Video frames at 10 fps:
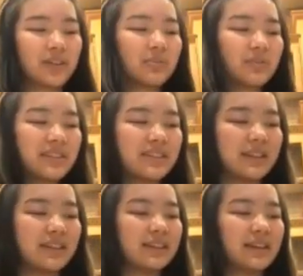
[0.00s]

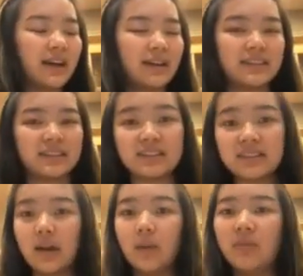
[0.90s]
proceed as
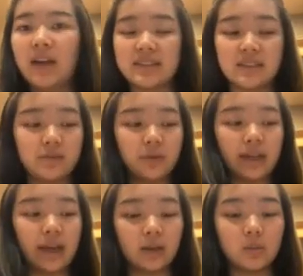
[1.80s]
if we
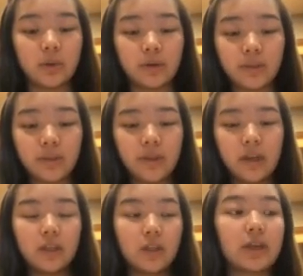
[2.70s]
had both.
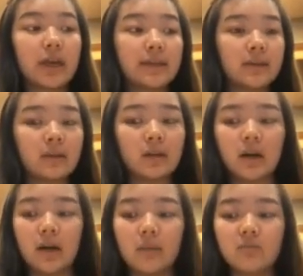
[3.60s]
You can
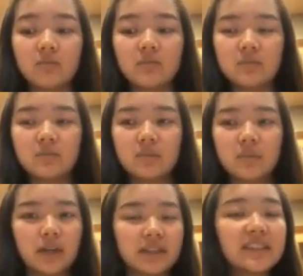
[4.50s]

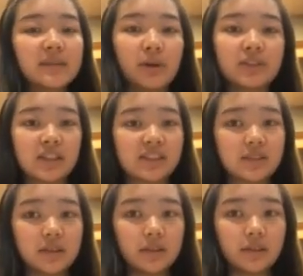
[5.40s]
honestly both sauces
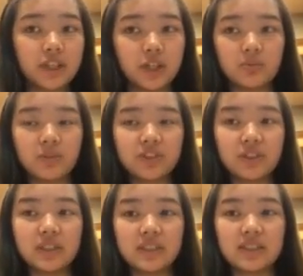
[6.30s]
are interchangeable, so you
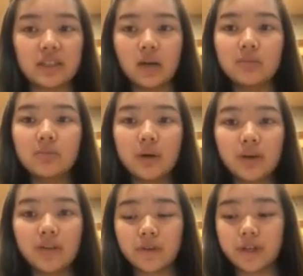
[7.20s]
can sub
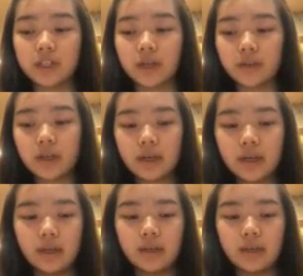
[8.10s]
both for each other.